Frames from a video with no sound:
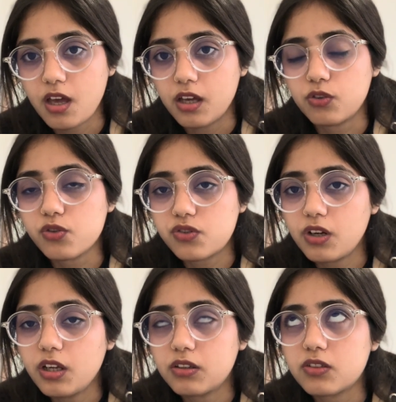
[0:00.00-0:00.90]

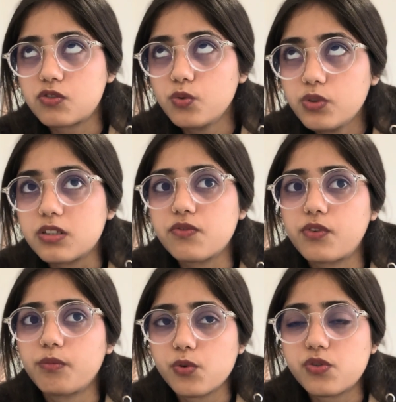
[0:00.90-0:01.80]
the students
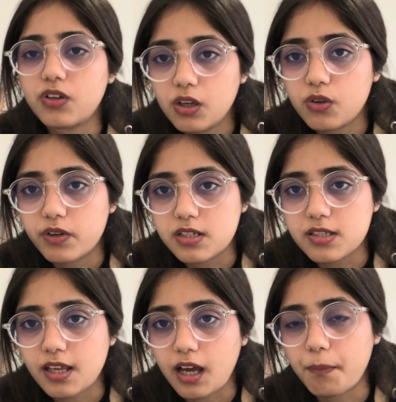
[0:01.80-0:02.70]
from those three
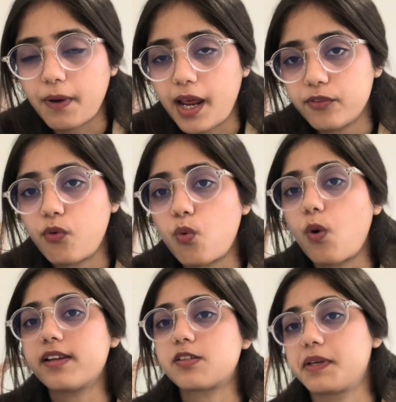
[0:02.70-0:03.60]
universities apply for
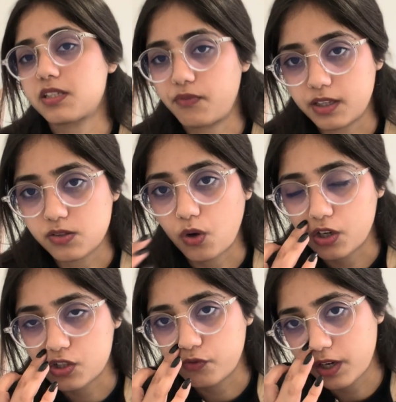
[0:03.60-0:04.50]
one specific
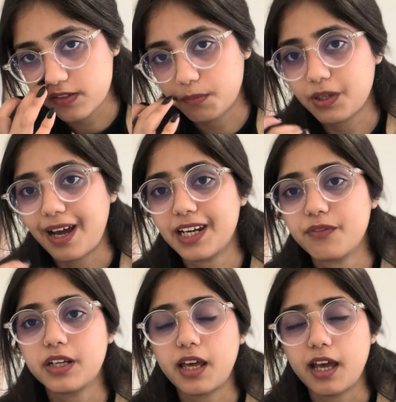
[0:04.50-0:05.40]
scholarship. For example, I live
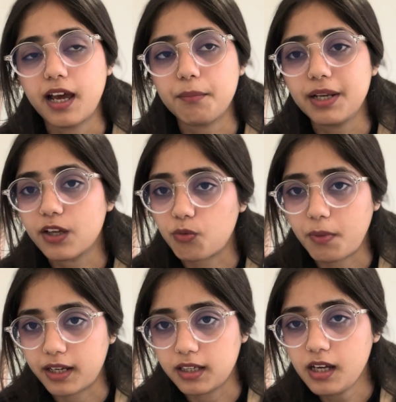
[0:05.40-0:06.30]
in Emilia
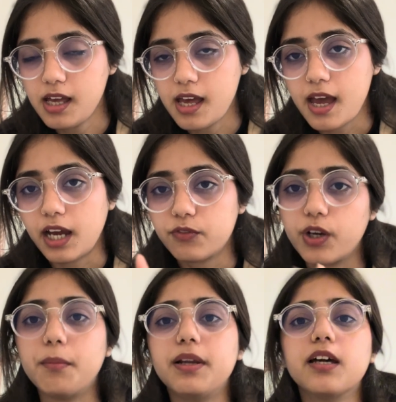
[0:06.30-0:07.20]
Romagna, and for
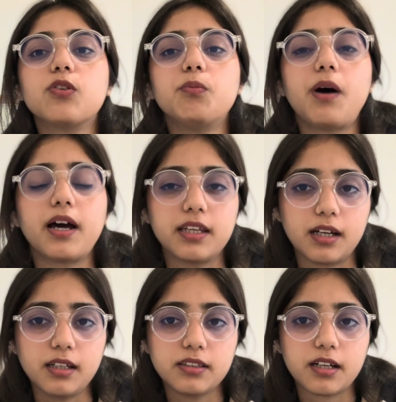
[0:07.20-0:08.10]
Emilia
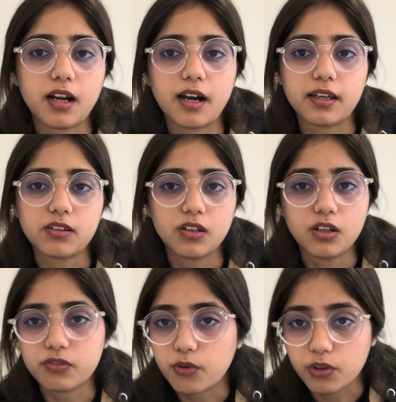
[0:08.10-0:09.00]
Romagna, there are like 3
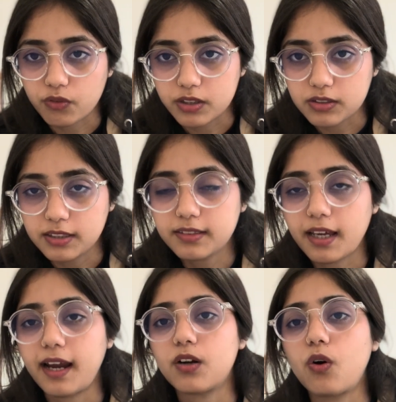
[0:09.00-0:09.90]
to 4 universities,
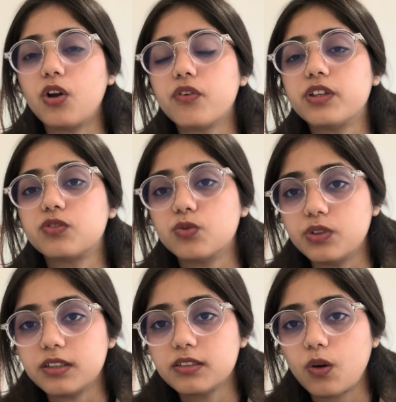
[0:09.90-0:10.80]
and all of the
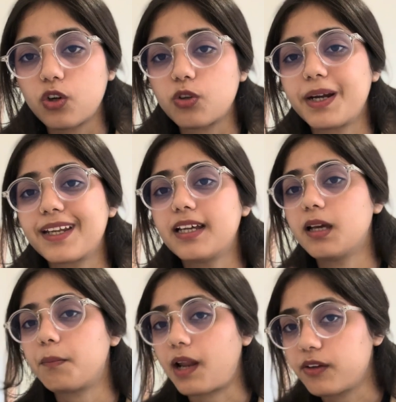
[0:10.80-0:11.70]
students automatically
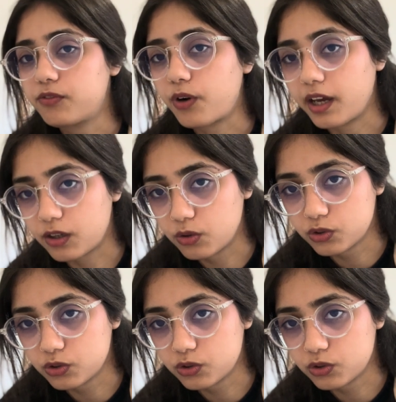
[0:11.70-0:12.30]
apply for Ergo